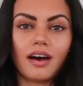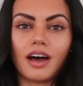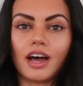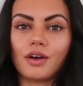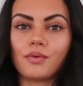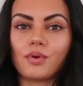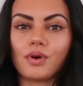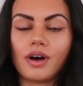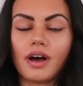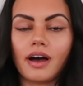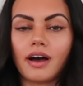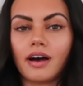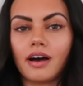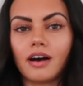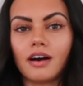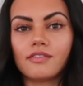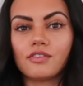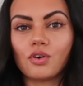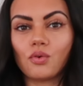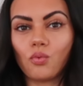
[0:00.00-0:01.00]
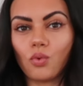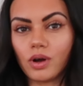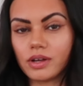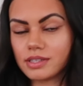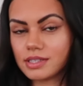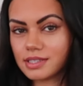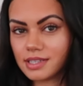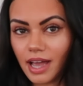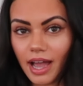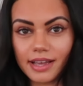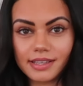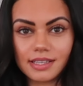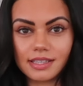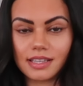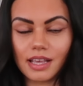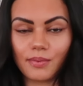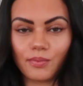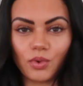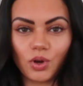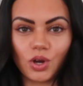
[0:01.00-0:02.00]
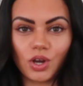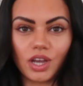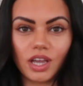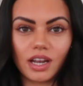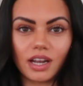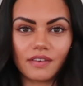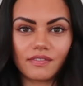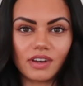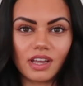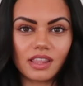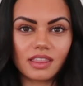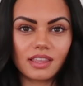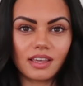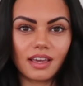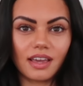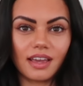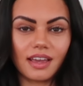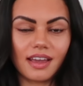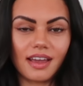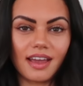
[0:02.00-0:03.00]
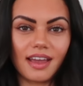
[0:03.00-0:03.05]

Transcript: I will have what sizes I'm wearing and everything.